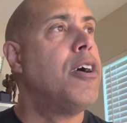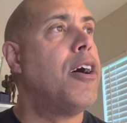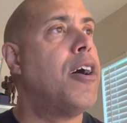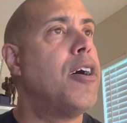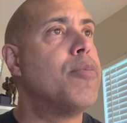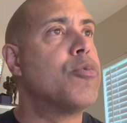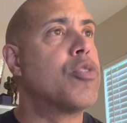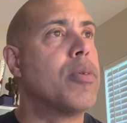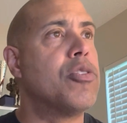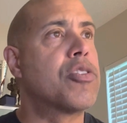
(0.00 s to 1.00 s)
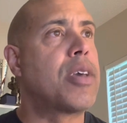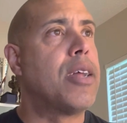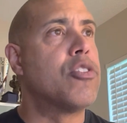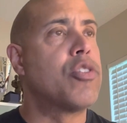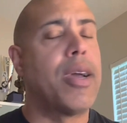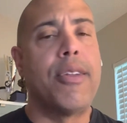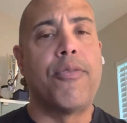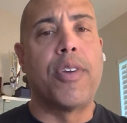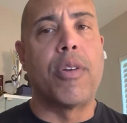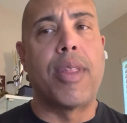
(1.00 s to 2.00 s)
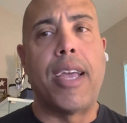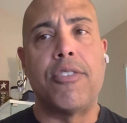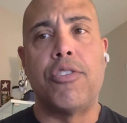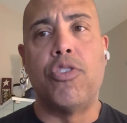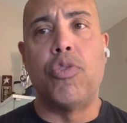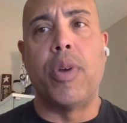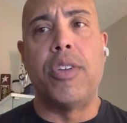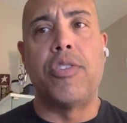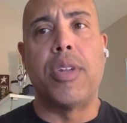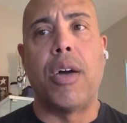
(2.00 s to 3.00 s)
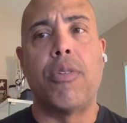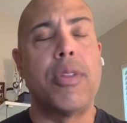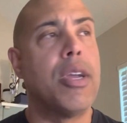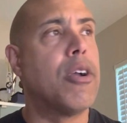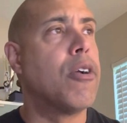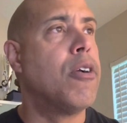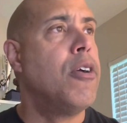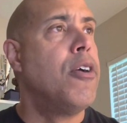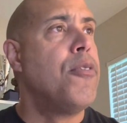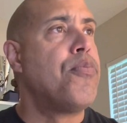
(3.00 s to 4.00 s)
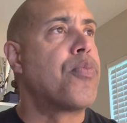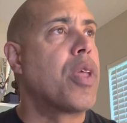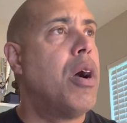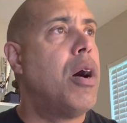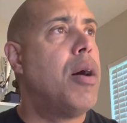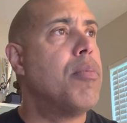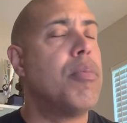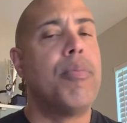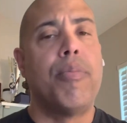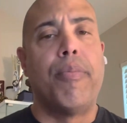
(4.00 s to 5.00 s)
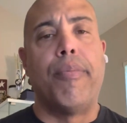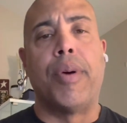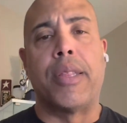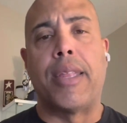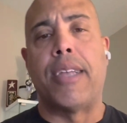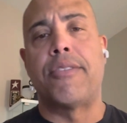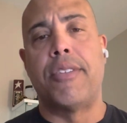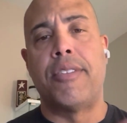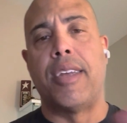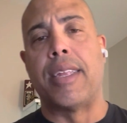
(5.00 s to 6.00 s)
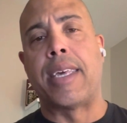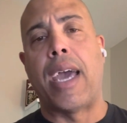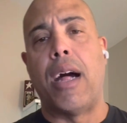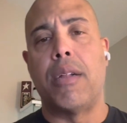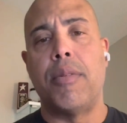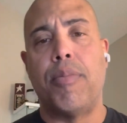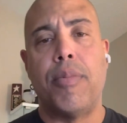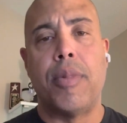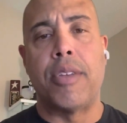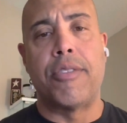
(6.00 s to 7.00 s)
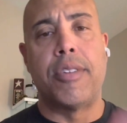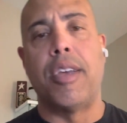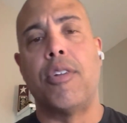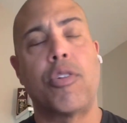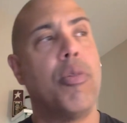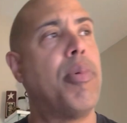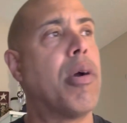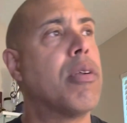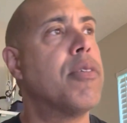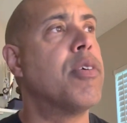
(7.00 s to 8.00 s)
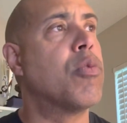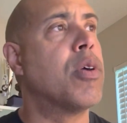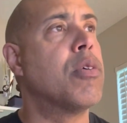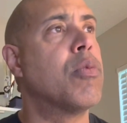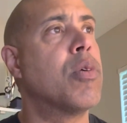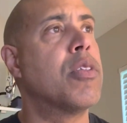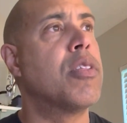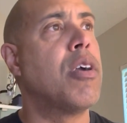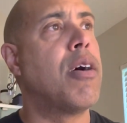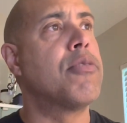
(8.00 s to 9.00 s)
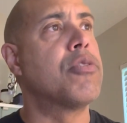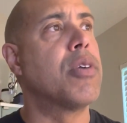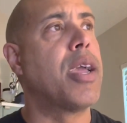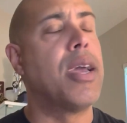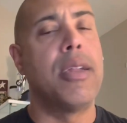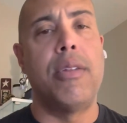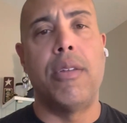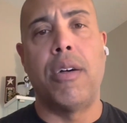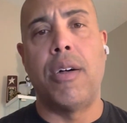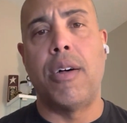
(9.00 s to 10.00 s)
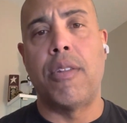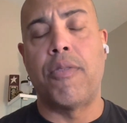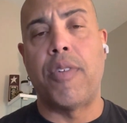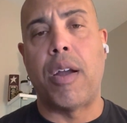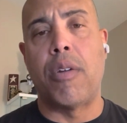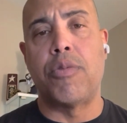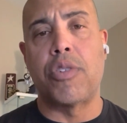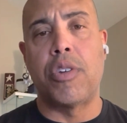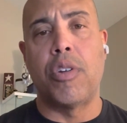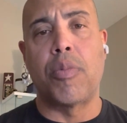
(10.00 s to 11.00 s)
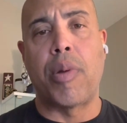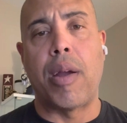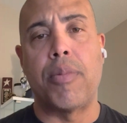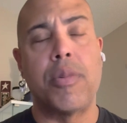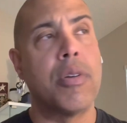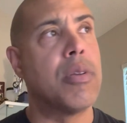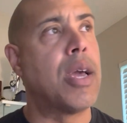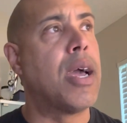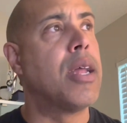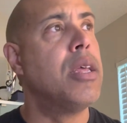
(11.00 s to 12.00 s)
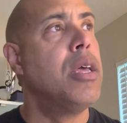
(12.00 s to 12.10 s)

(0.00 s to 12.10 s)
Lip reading: so I'm just kind of trying to figure that situation out there. But that's the technicality. That's the technical part of it, whether the officer had the firearm secured properly or not.